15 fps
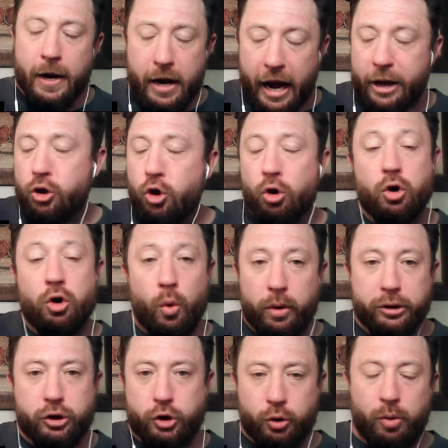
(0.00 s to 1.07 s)
And you're going
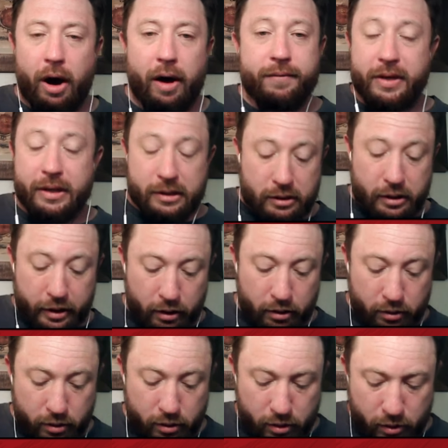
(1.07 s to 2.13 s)
to obviously
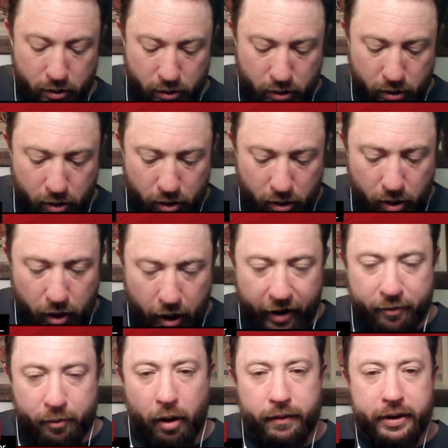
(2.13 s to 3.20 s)
have
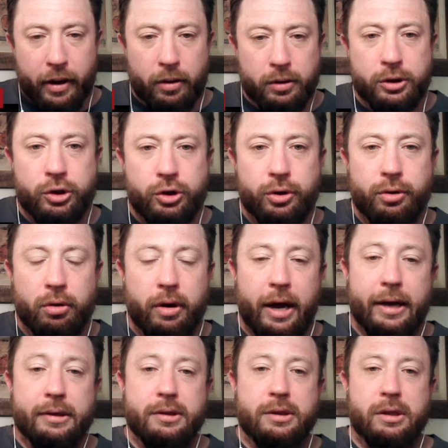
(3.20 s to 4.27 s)
Marvin Harrison Jr.
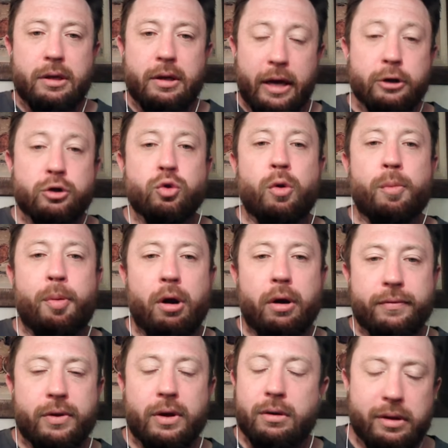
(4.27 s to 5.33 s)
as an integral part
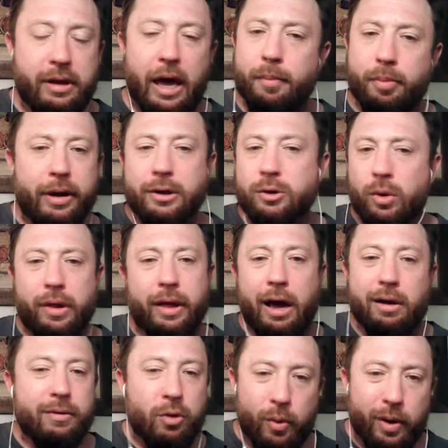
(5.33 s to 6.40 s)
of the game plan as well. Like, I don't
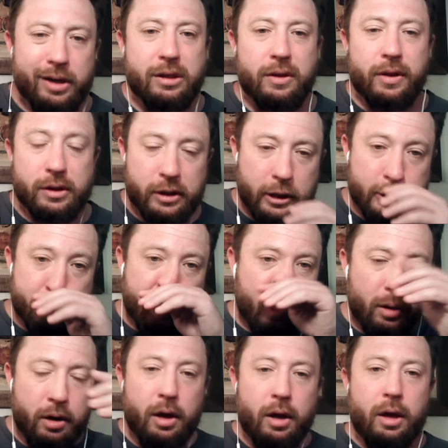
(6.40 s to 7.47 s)
even know why I said that sentence, but
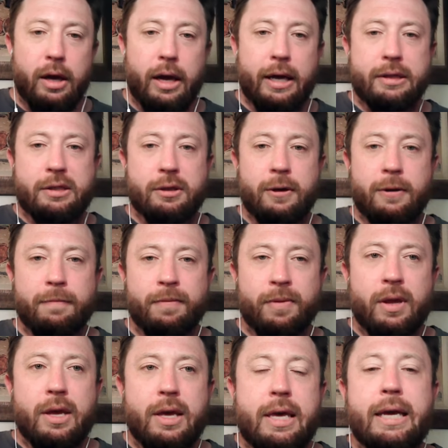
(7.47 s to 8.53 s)
it's,
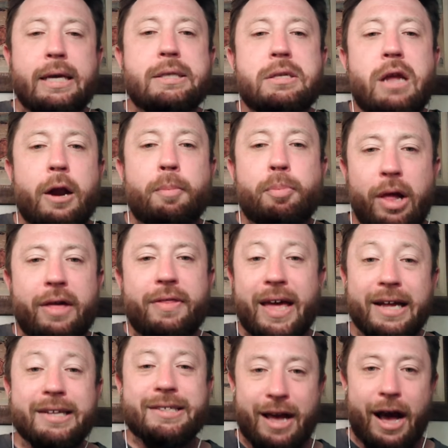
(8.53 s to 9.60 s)
he's not a play the
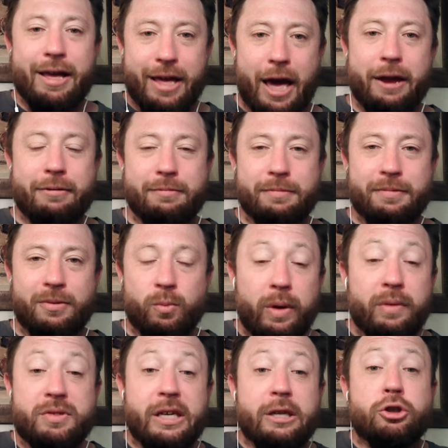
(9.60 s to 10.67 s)
hits guy yet.
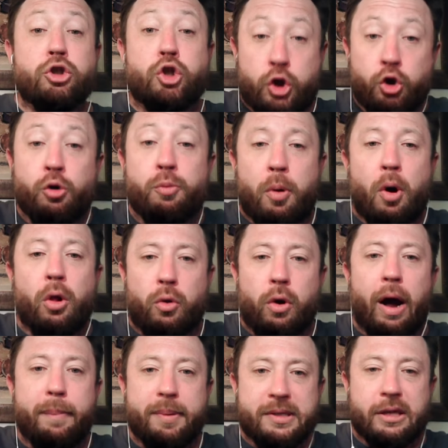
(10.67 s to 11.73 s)
We've seen two polar
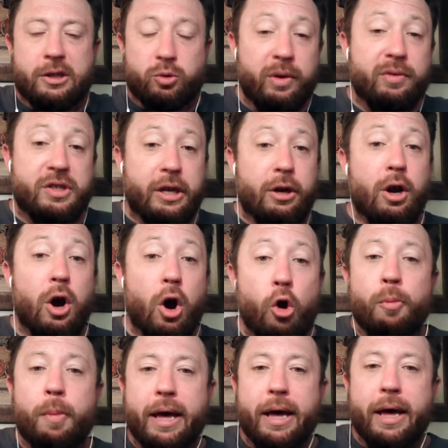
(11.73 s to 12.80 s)
opposites. We've seen, oh
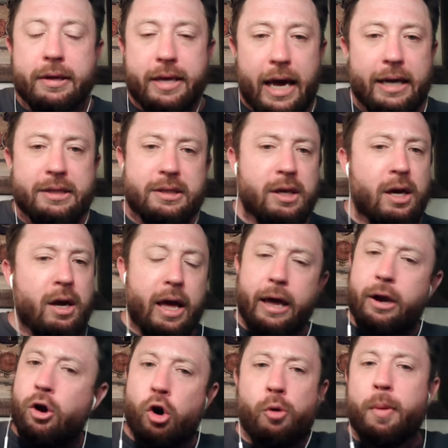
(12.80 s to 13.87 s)
my God, yes. And
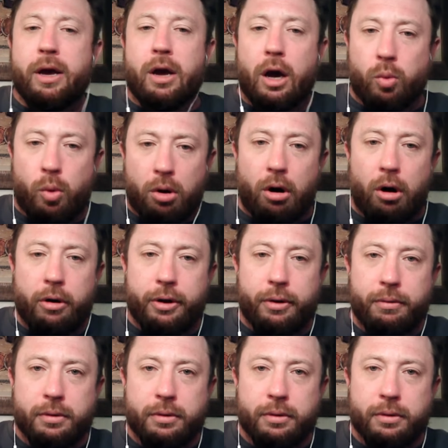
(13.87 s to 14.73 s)
oh my God, where are you?